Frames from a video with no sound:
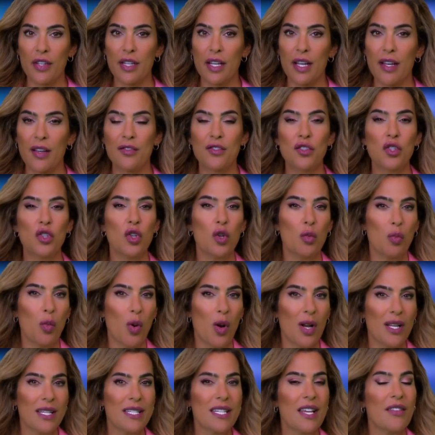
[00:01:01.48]
of
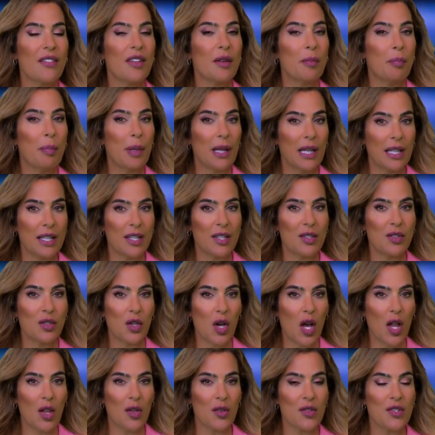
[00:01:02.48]
$2.7 billion, a
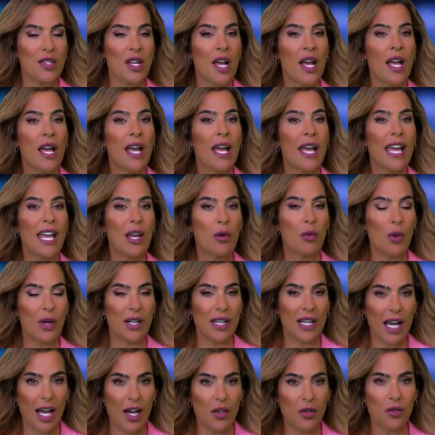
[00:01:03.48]

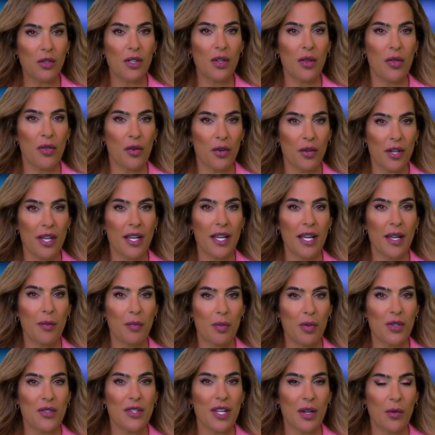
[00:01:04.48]

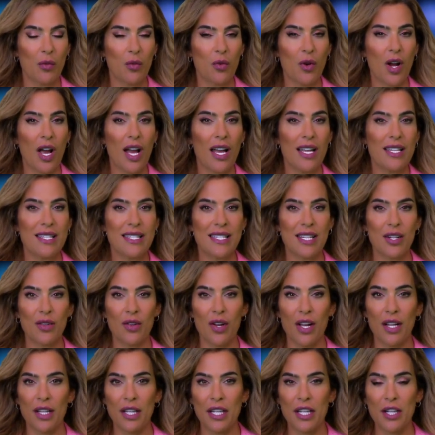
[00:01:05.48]
138% rise year
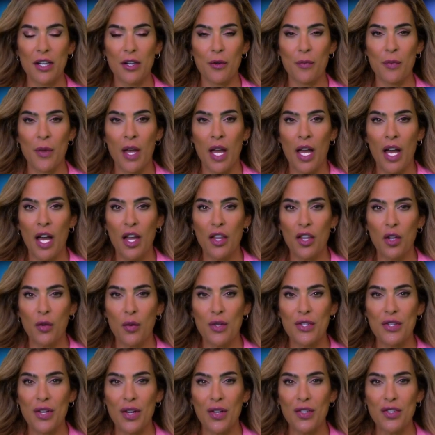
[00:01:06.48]
on year. The
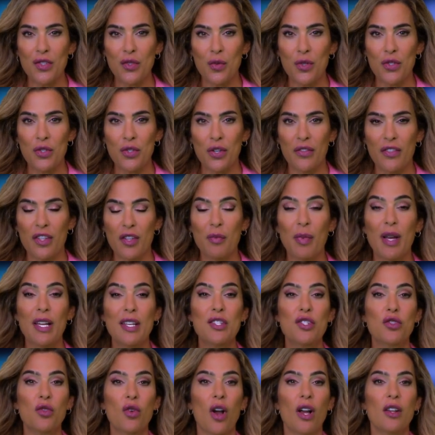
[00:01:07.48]
results were driven by
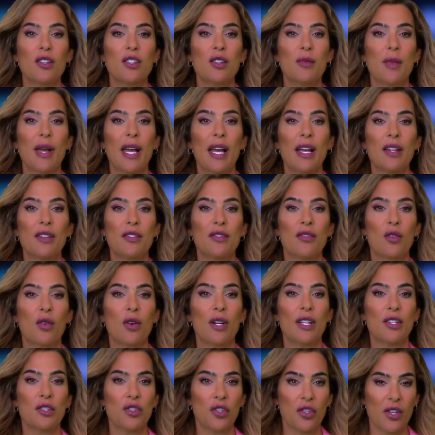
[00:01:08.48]
strong demand
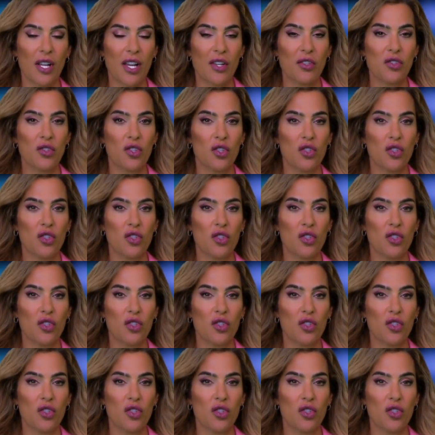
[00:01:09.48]
for international